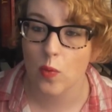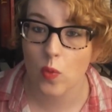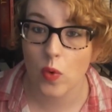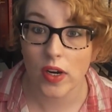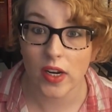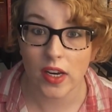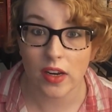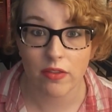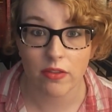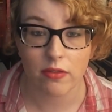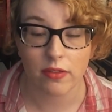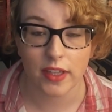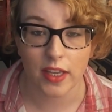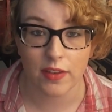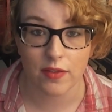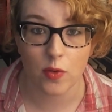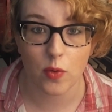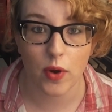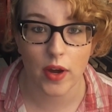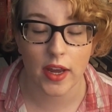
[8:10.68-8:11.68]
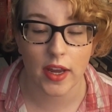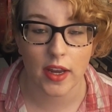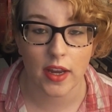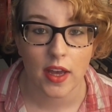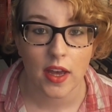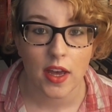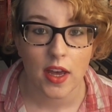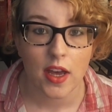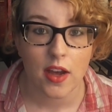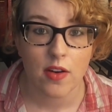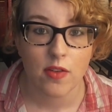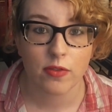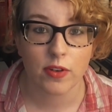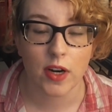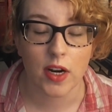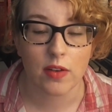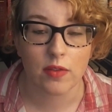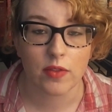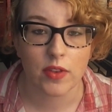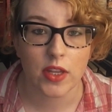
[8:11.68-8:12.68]
won it from a giveaway
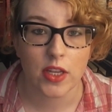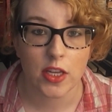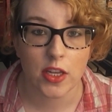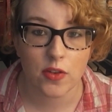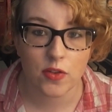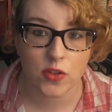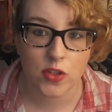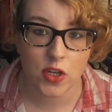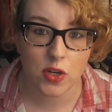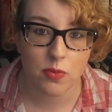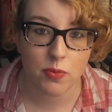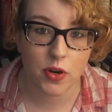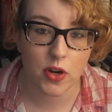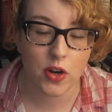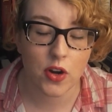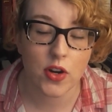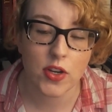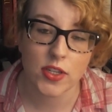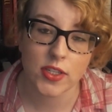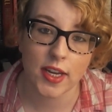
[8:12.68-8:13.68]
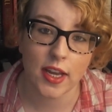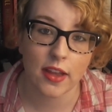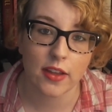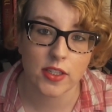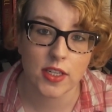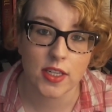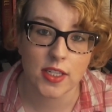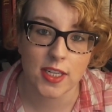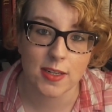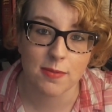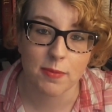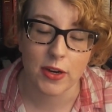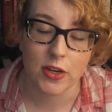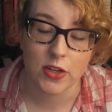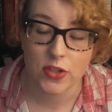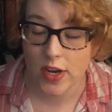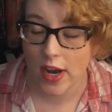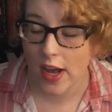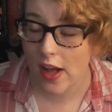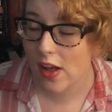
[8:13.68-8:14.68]
from the YouTuber Skeletons on My
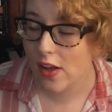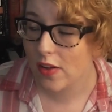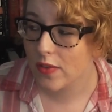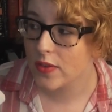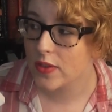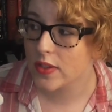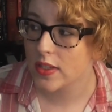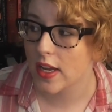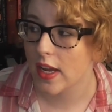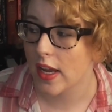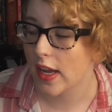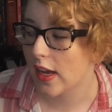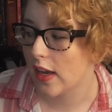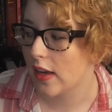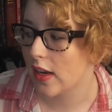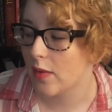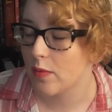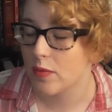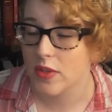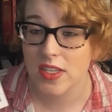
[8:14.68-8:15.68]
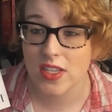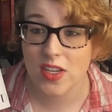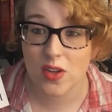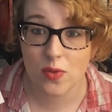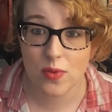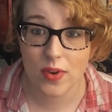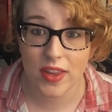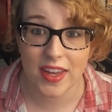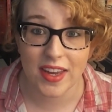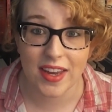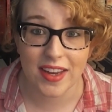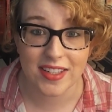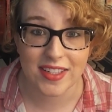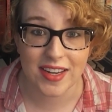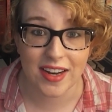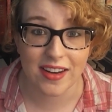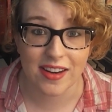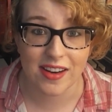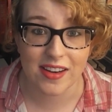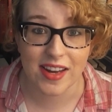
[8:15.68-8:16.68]
Shelves, and I'm still really
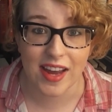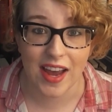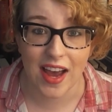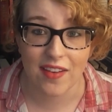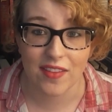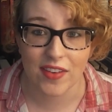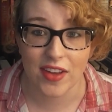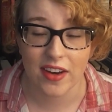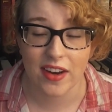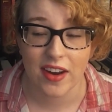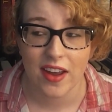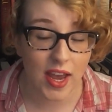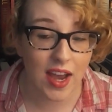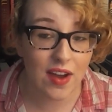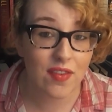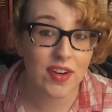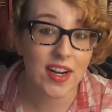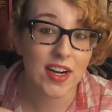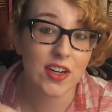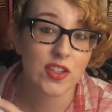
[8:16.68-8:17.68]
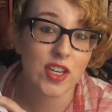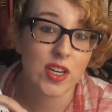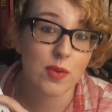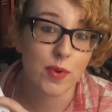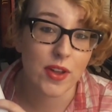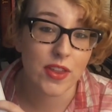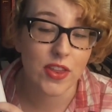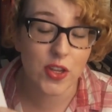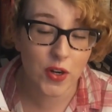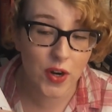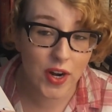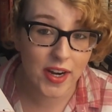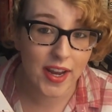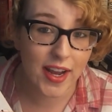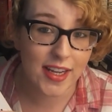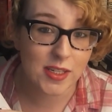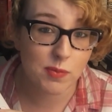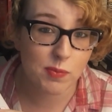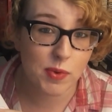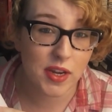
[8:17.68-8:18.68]
excited to have it. I haven't actually read The Great
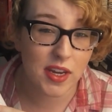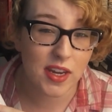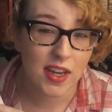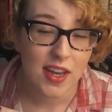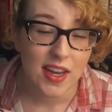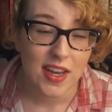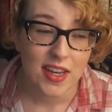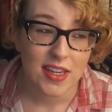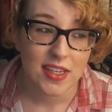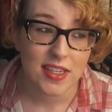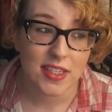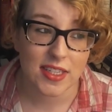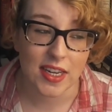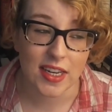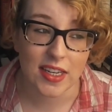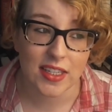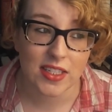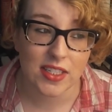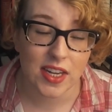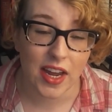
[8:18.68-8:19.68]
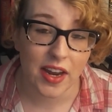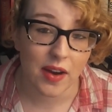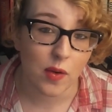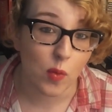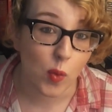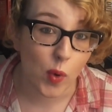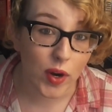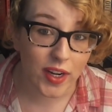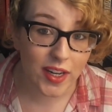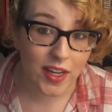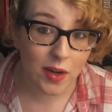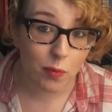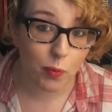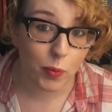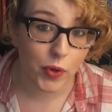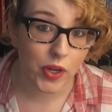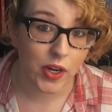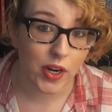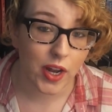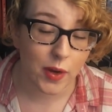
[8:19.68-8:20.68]
Gatsby since I won it,
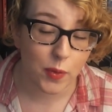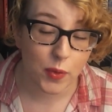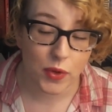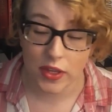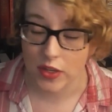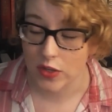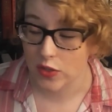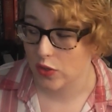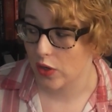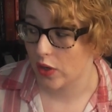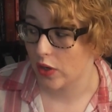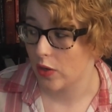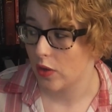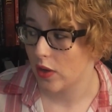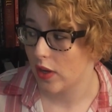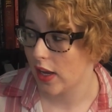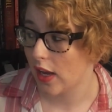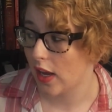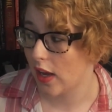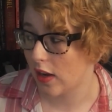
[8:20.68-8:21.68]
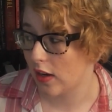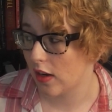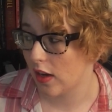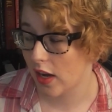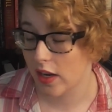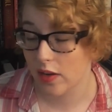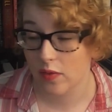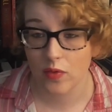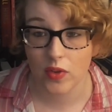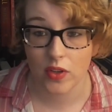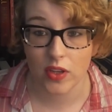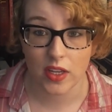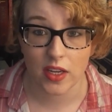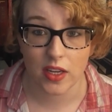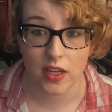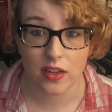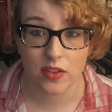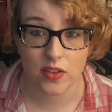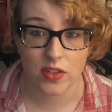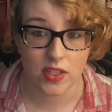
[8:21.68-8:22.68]
but I really should, and I'm
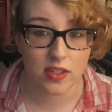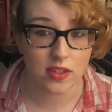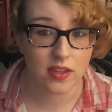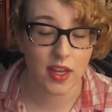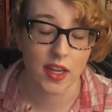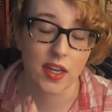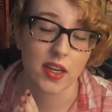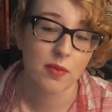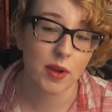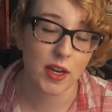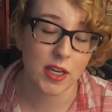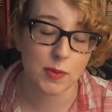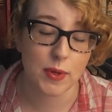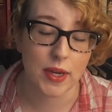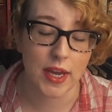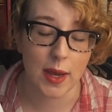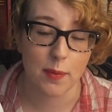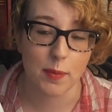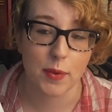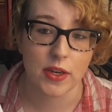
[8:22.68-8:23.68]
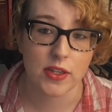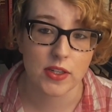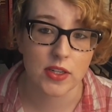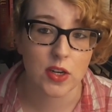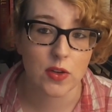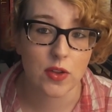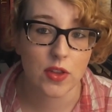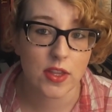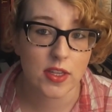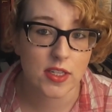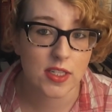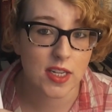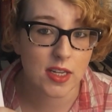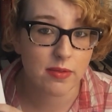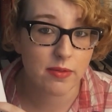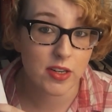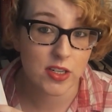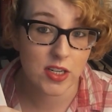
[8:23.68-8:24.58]
really just like, it makes me happy to know that this is on my